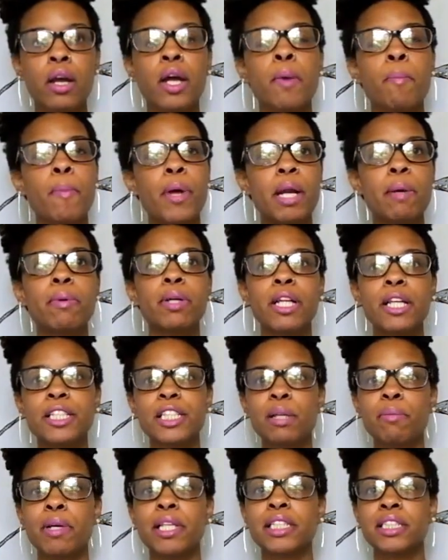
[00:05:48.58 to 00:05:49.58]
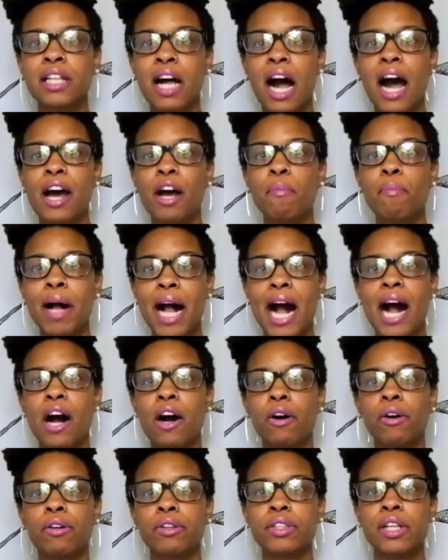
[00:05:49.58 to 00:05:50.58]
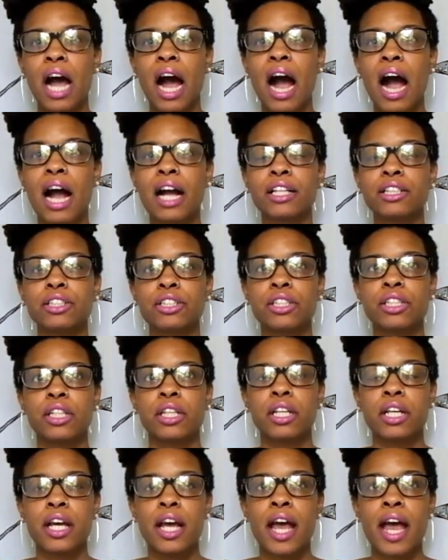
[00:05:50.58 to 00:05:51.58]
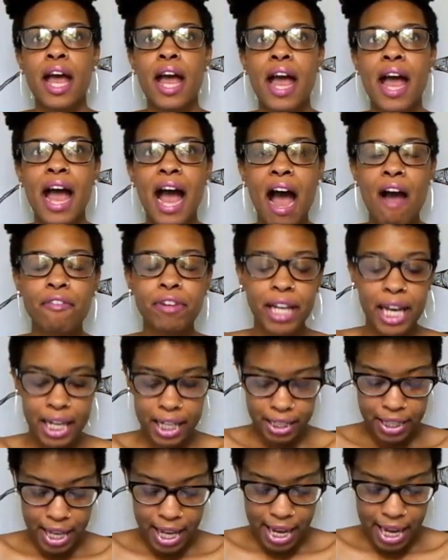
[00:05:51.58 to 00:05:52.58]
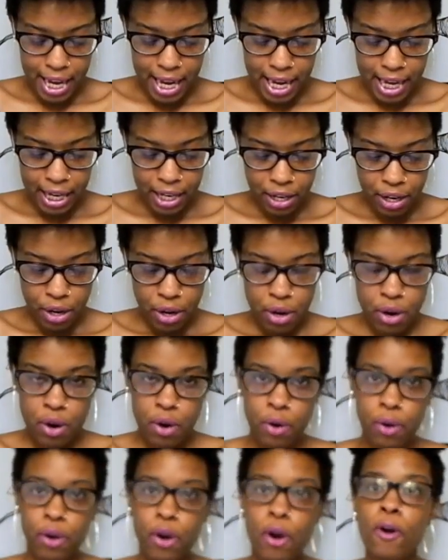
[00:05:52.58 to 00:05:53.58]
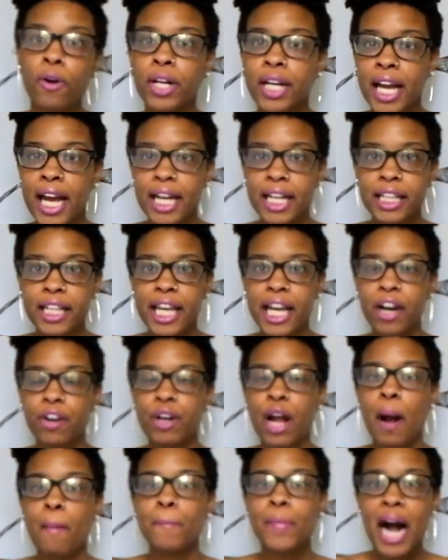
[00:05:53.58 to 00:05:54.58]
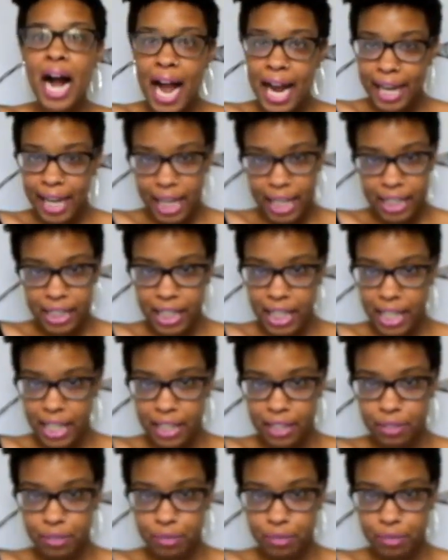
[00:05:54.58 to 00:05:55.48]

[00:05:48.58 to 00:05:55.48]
Minimalism is not about not having anything or owning anything or not buying anything.